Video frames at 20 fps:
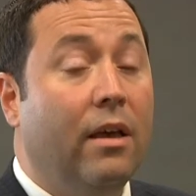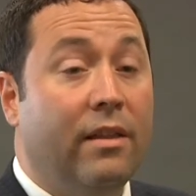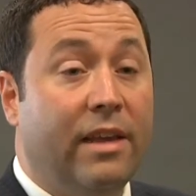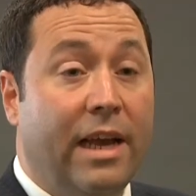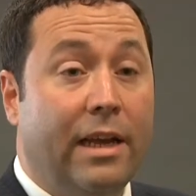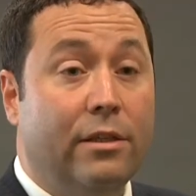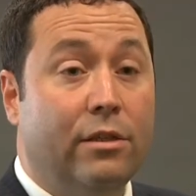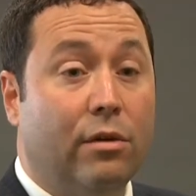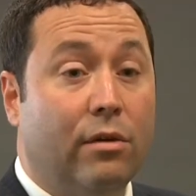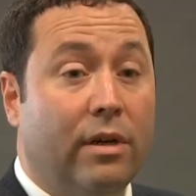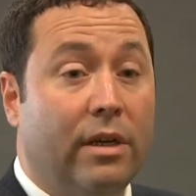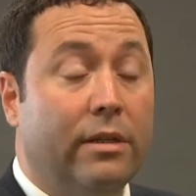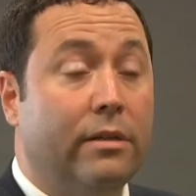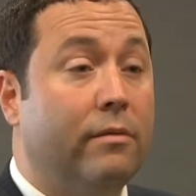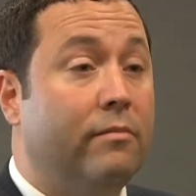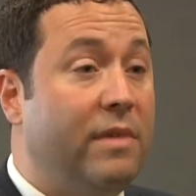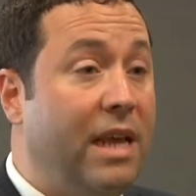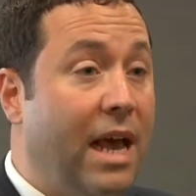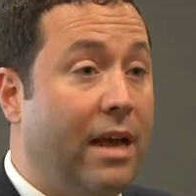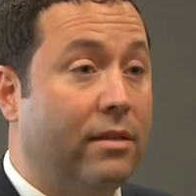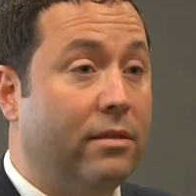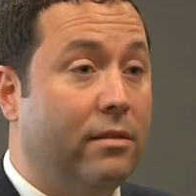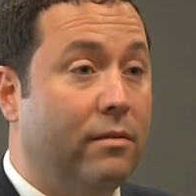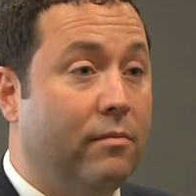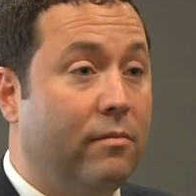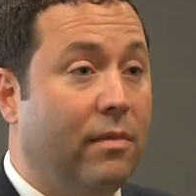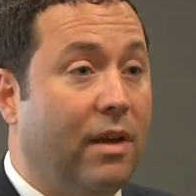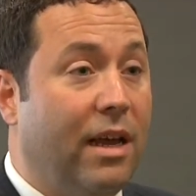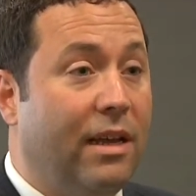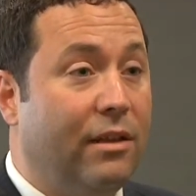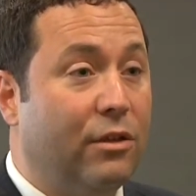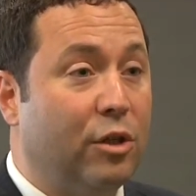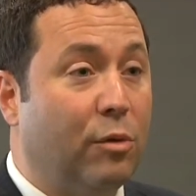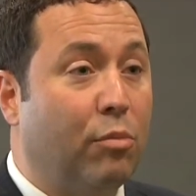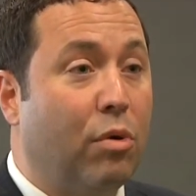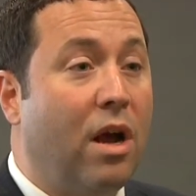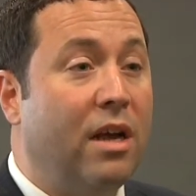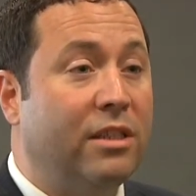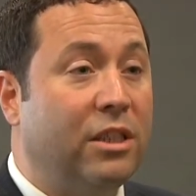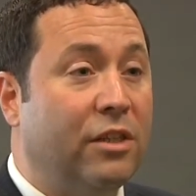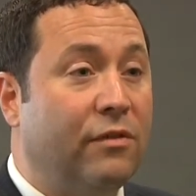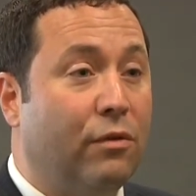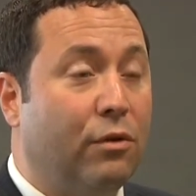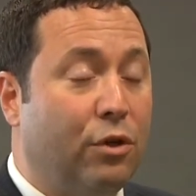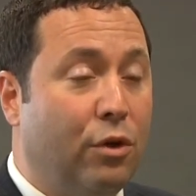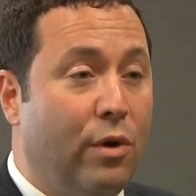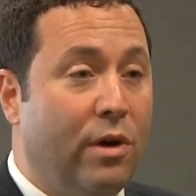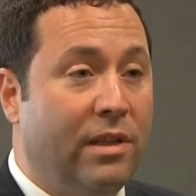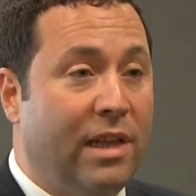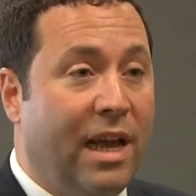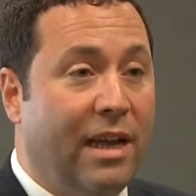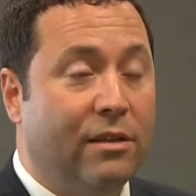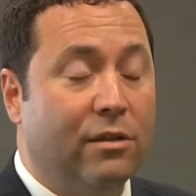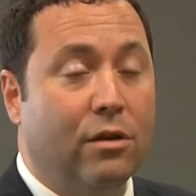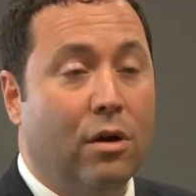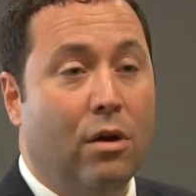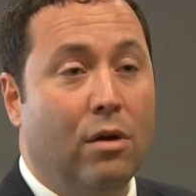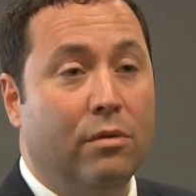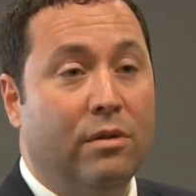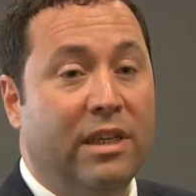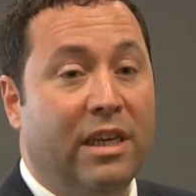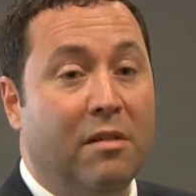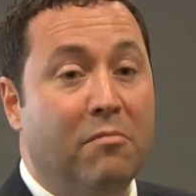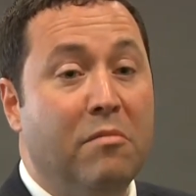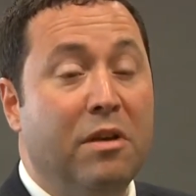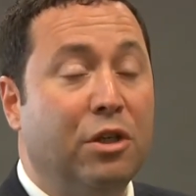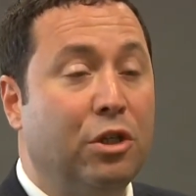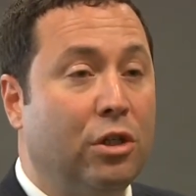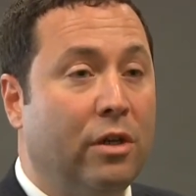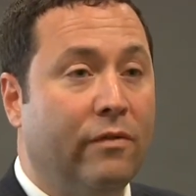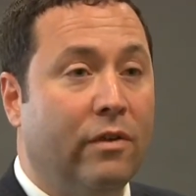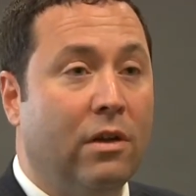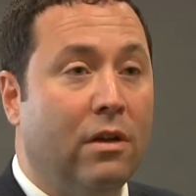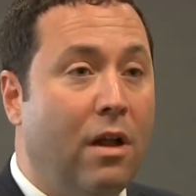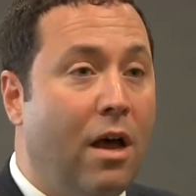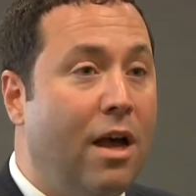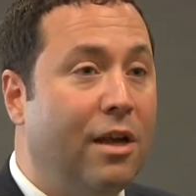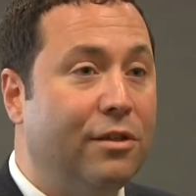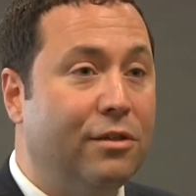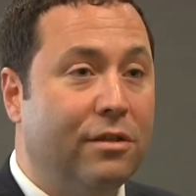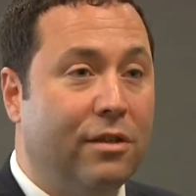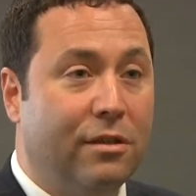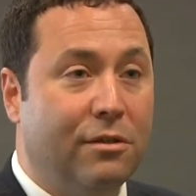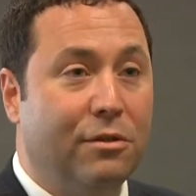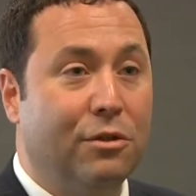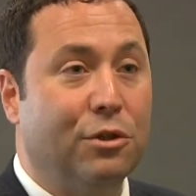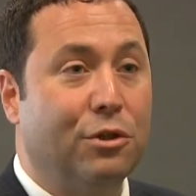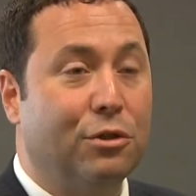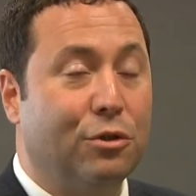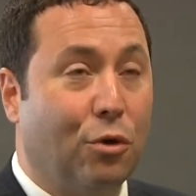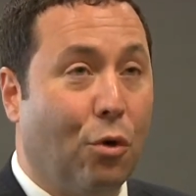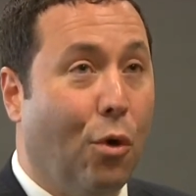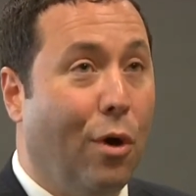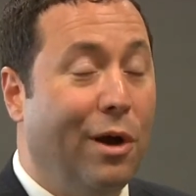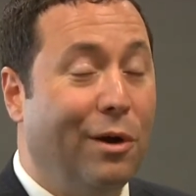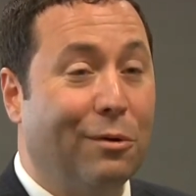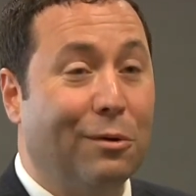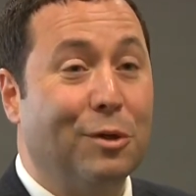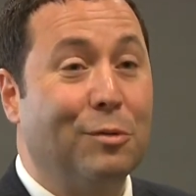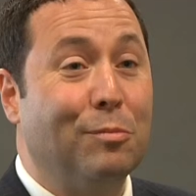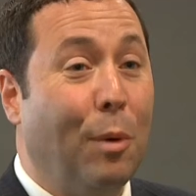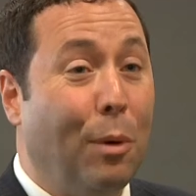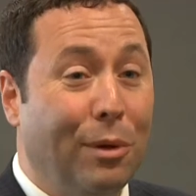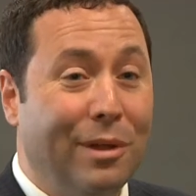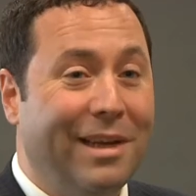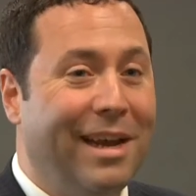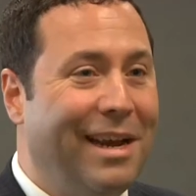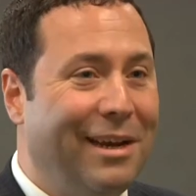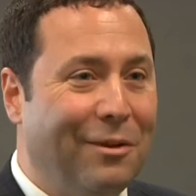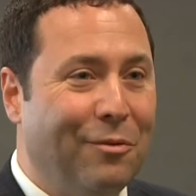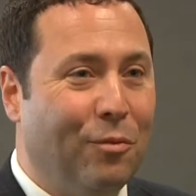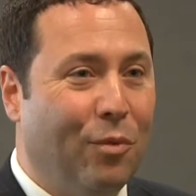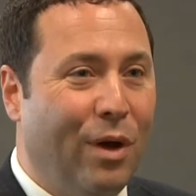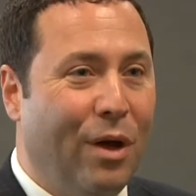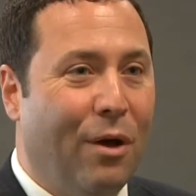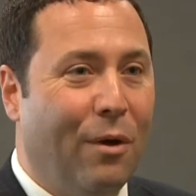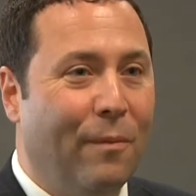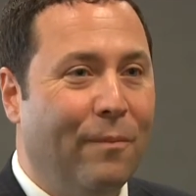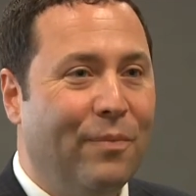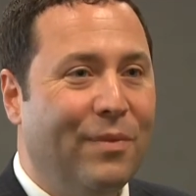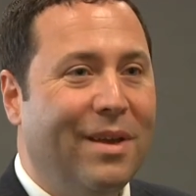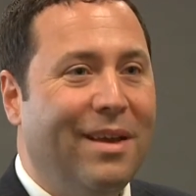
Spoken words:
The answer is yes, and there's a process for doing that. It's called the admission of a lost, destroyed, or spoliated will.